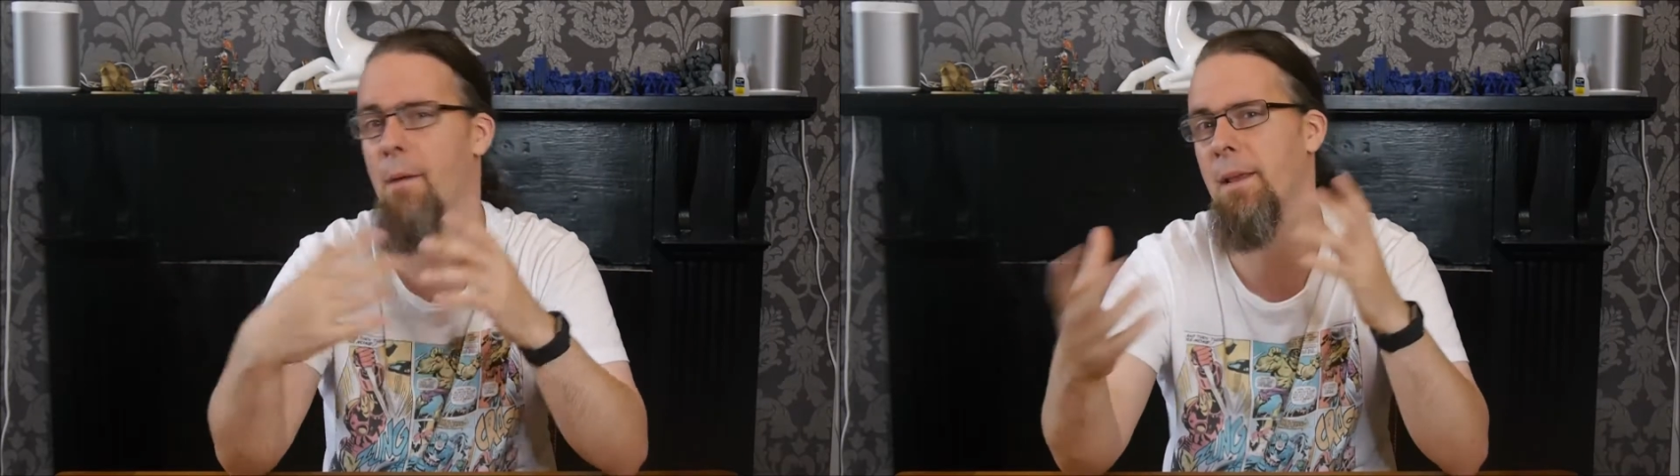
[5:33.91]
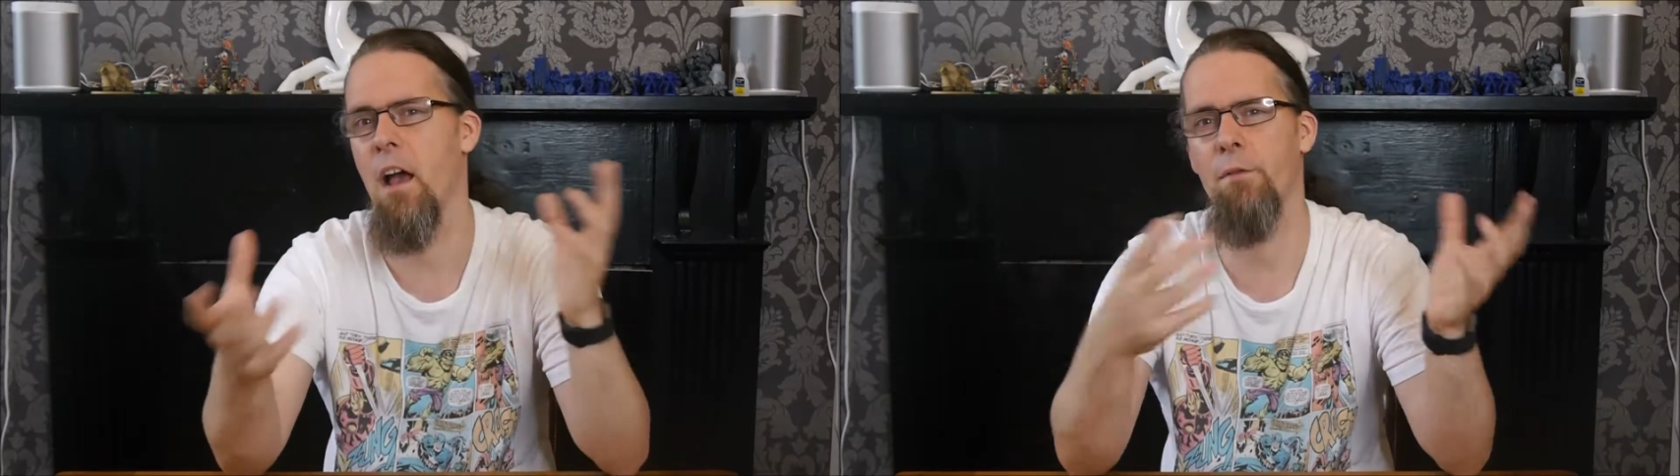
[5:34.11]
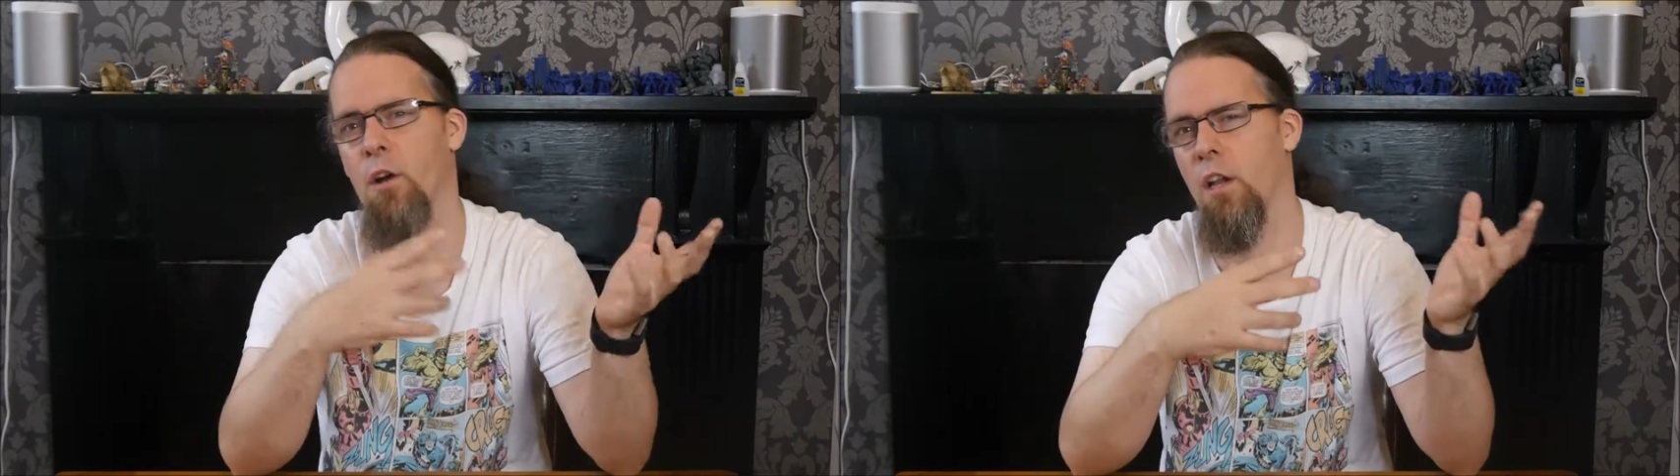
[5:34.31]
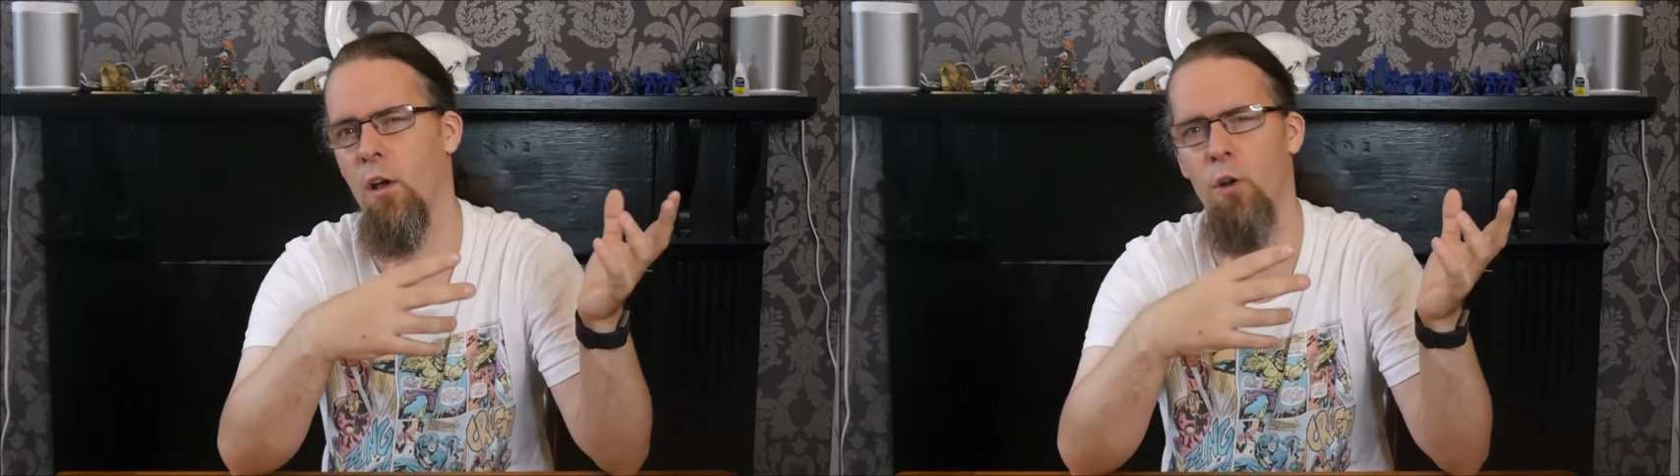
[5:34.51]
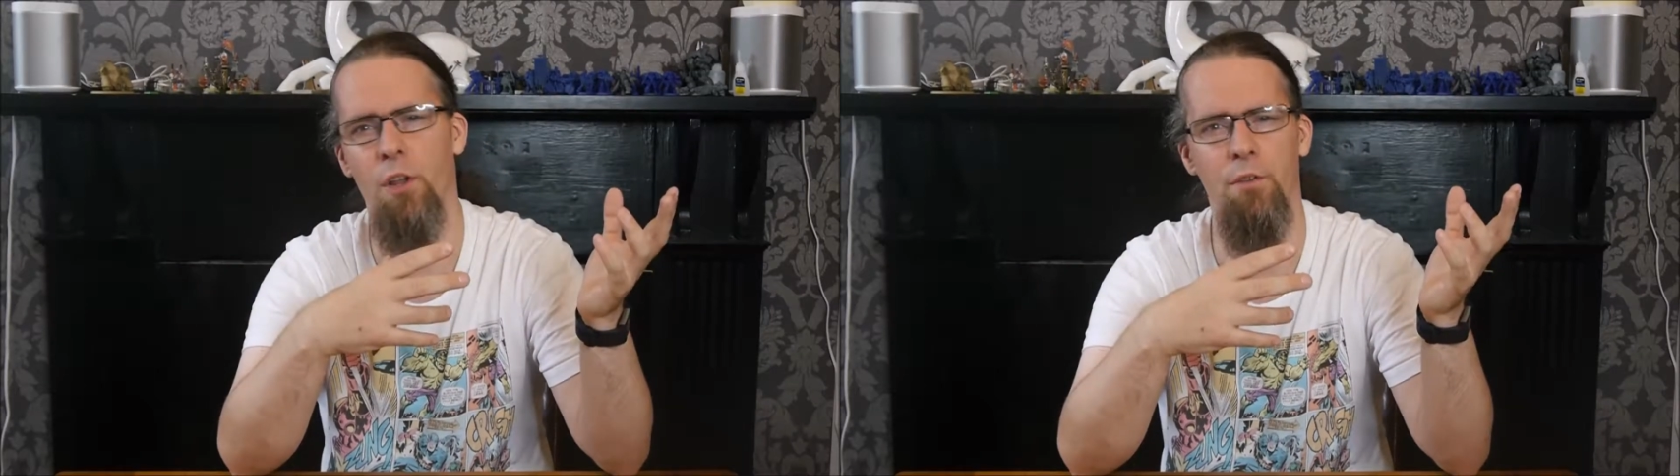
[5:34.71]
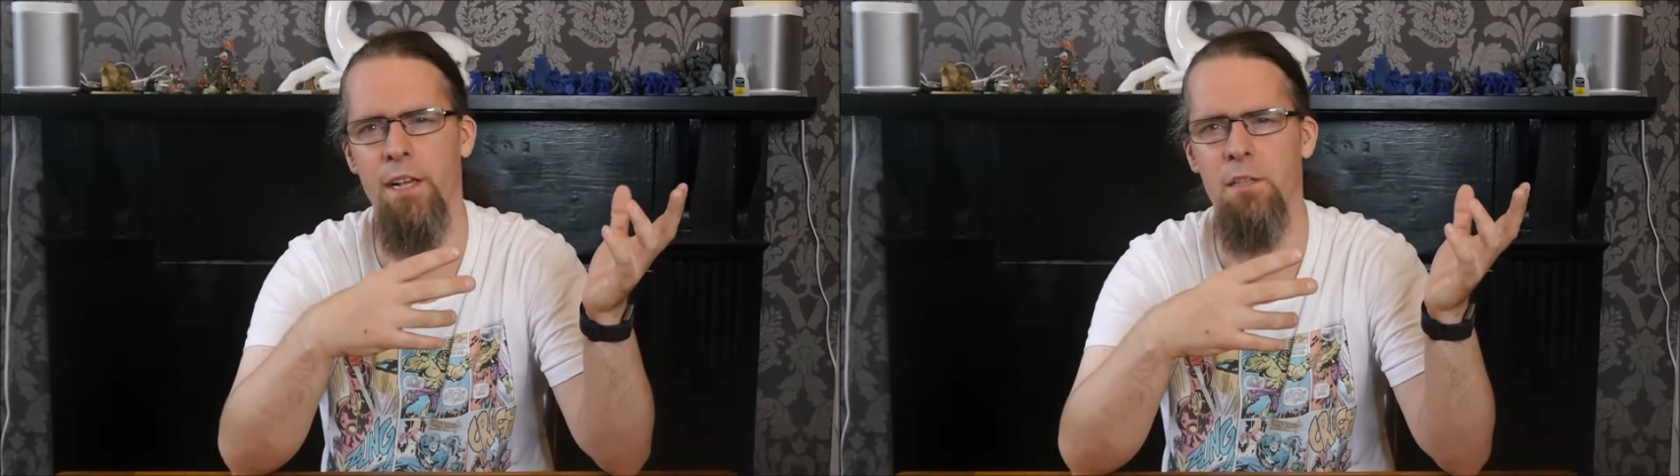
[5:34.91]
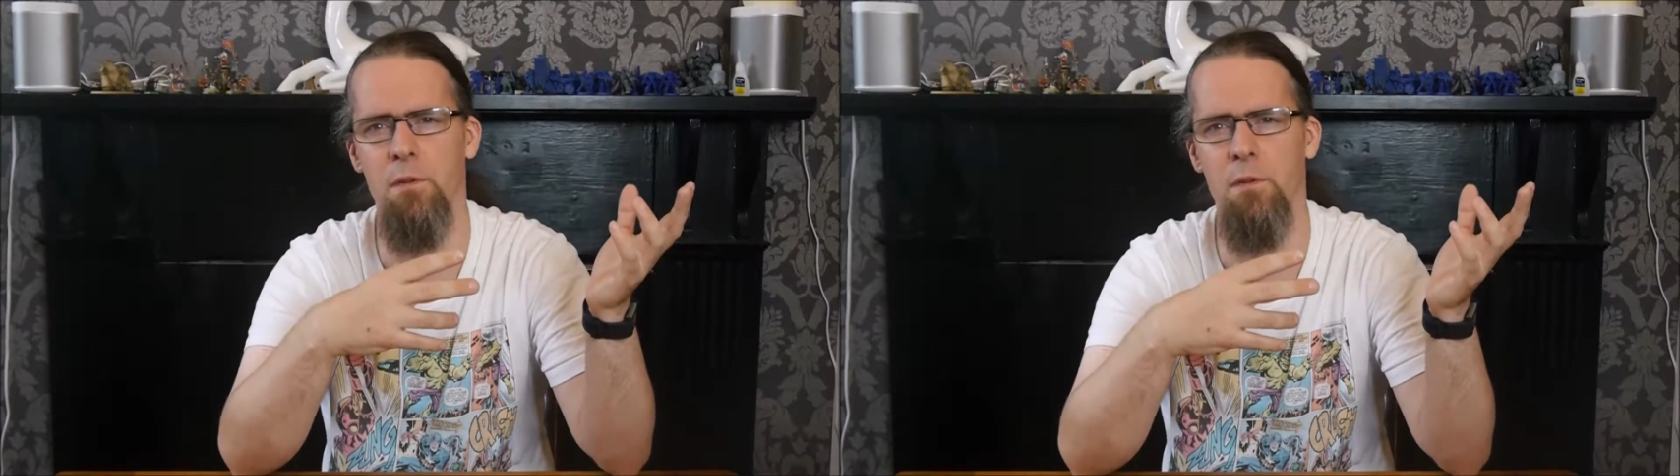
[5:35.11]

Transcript: I mean, I've got a Lord of the Rings